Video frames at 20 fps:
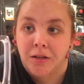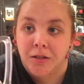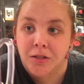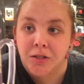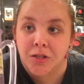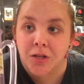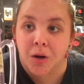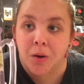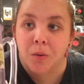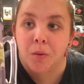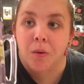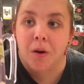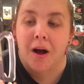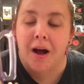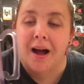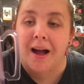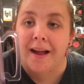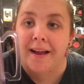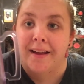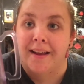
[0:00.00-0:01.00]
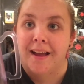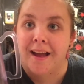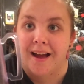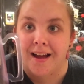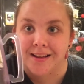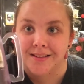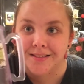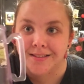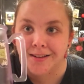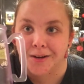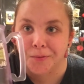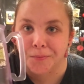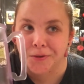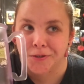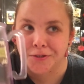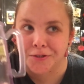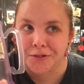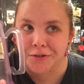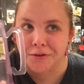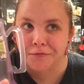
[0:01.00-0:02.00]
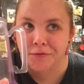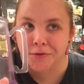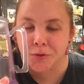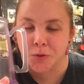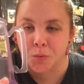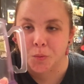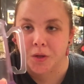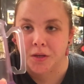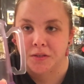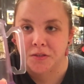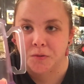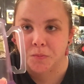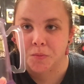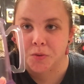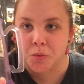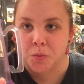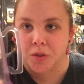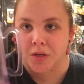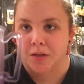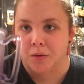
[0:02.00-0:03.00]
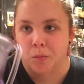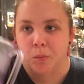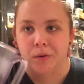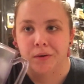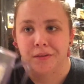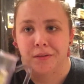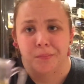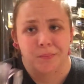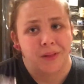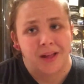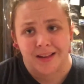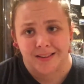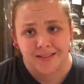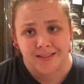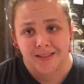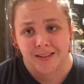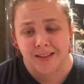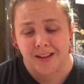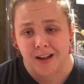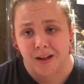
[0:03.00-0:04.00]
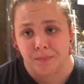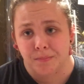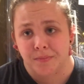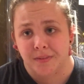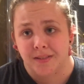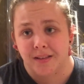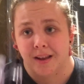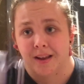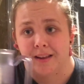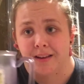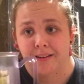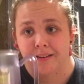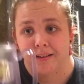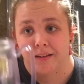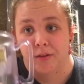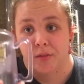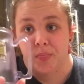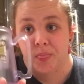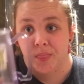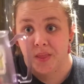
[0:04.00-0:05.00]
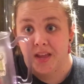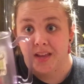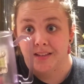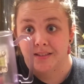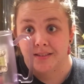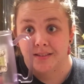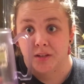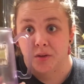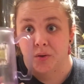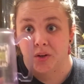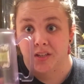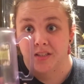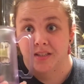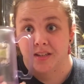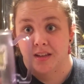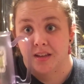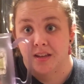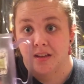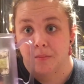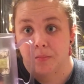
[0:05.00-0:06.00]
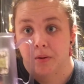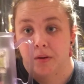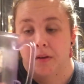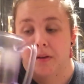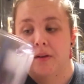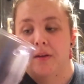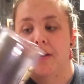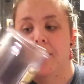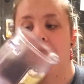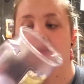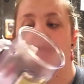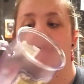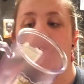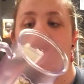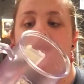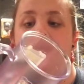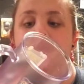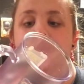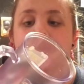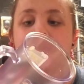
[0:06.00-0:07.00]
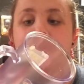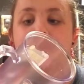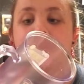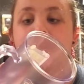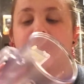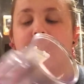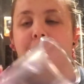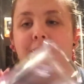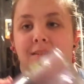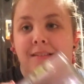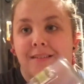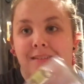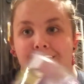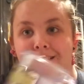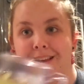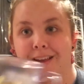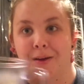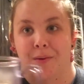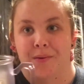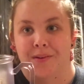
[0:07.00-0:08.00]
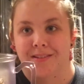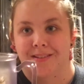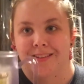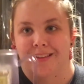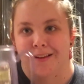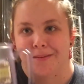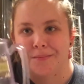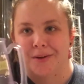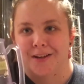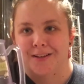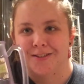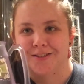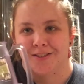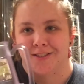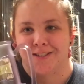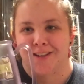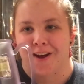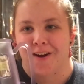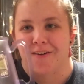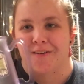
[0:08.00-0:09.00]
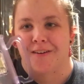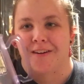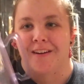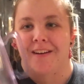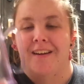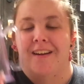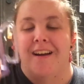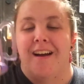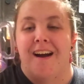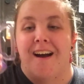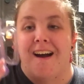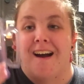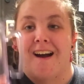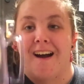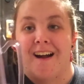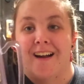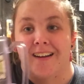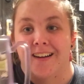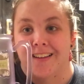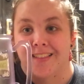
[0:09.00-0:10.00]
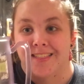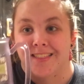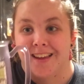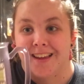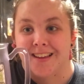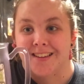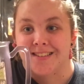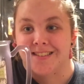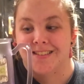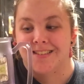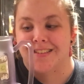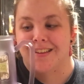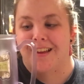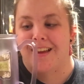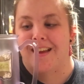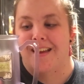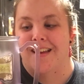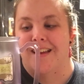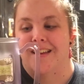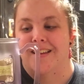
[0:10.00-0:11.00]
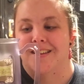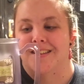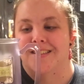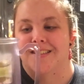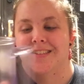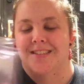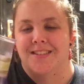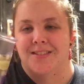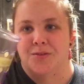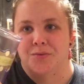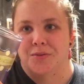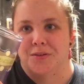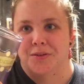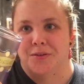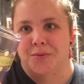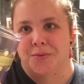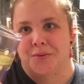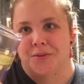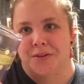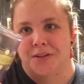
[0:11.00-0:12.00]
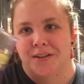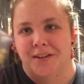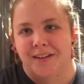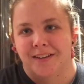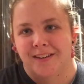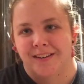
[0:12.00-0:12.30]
So I asked how much the difference was between one of the plastic cups and this that you got to keep, and it wasn't that much. So I got this and it's really cool.